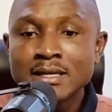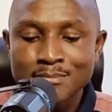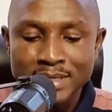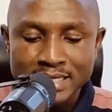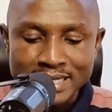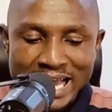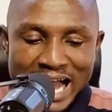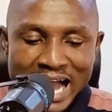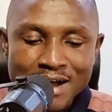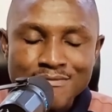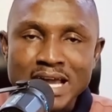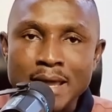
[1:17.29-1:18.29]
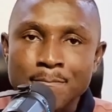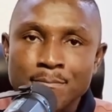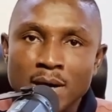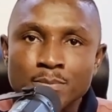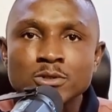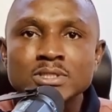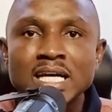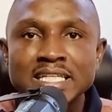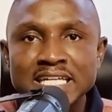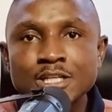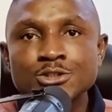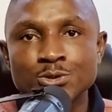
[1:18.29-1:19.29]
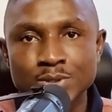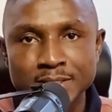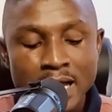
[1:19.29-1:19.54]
but they have a purpose attached to it.